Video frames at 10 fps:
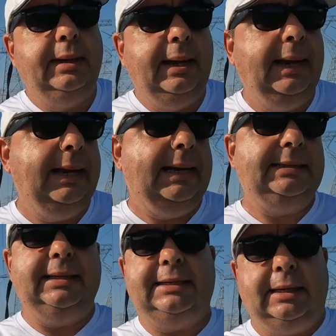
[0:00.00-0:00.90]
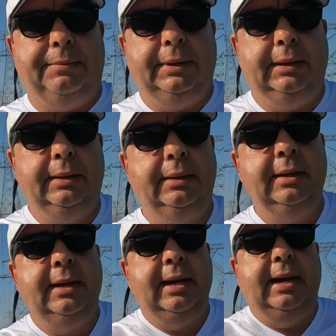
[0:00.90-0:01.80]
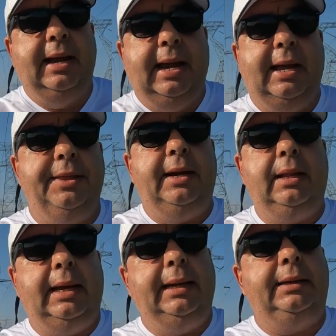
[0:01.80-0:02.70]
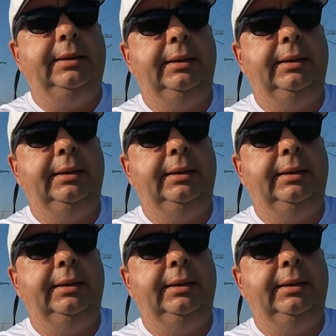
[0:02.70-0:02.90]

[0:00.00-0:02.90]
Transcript: and I see something and they're like,